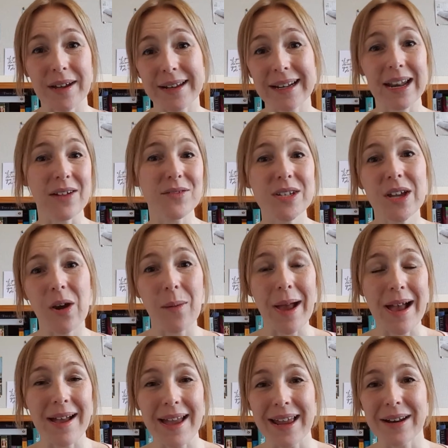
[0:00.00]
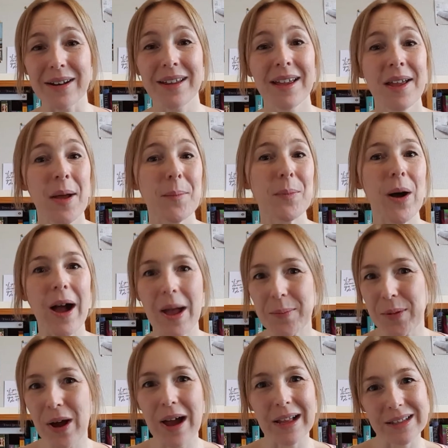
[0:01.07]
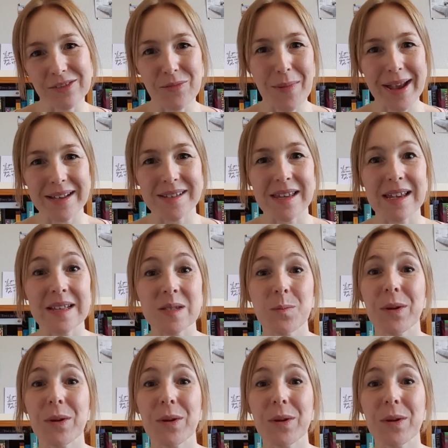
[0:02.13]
I'd love to go out and buy a pile of magazines,